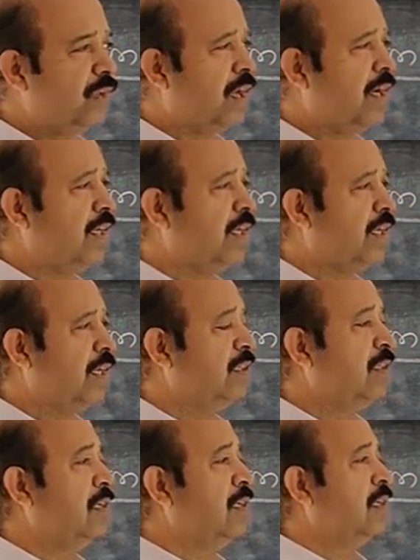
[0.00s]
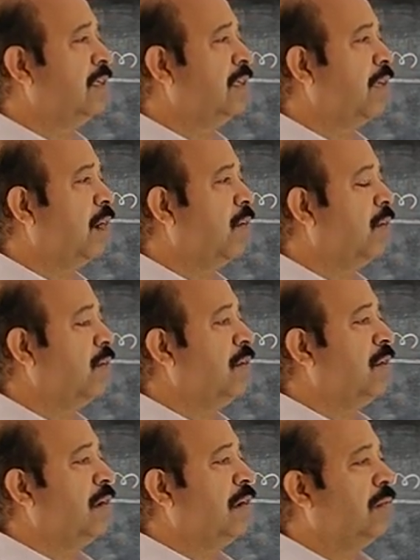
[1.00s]
And
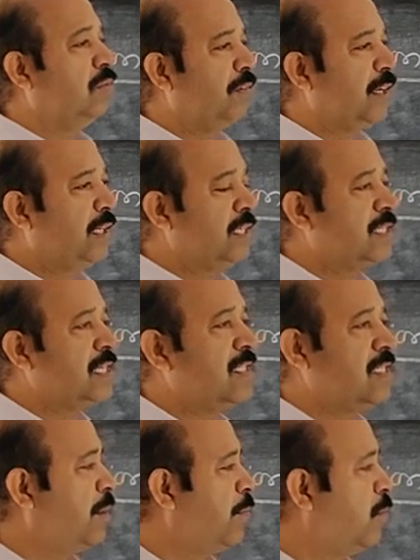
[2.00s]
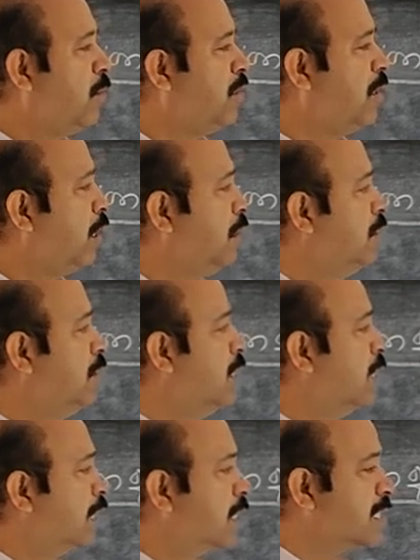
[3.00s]
now we will discuss about
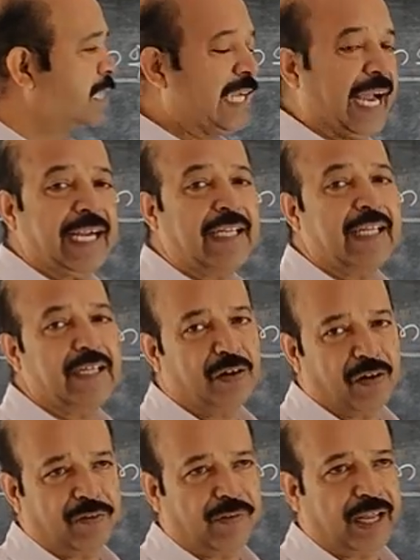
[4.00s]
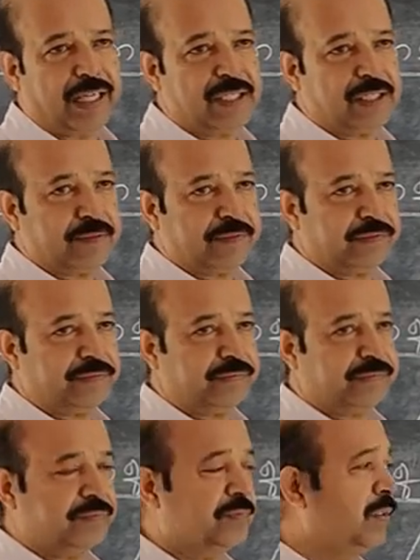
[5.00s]
scattering of light
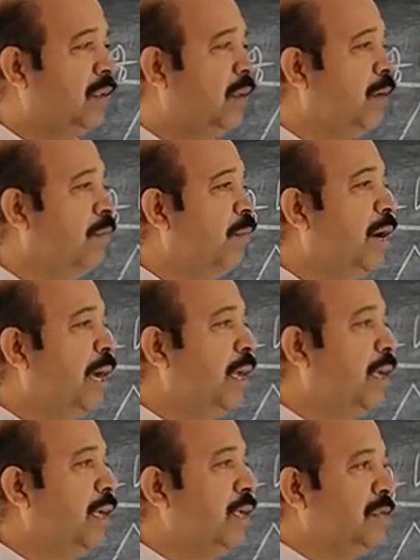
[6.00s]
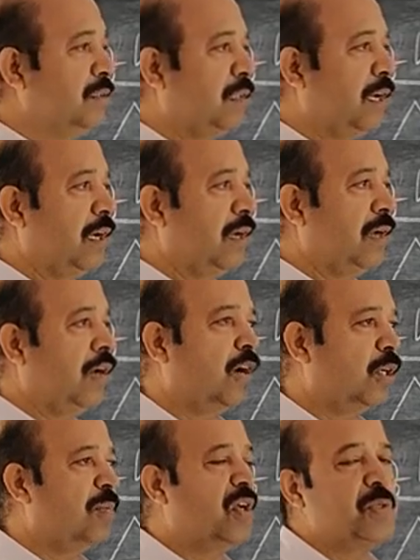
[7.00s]
by the
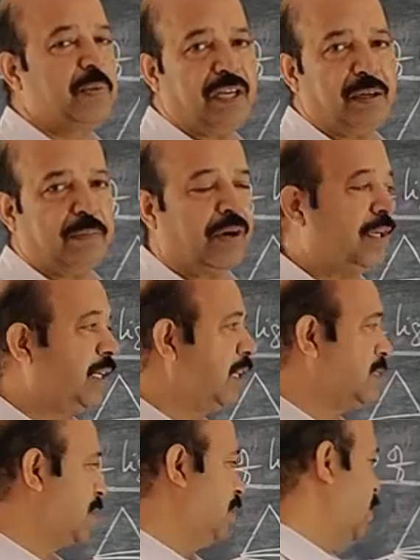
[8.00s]
atmospheric particles.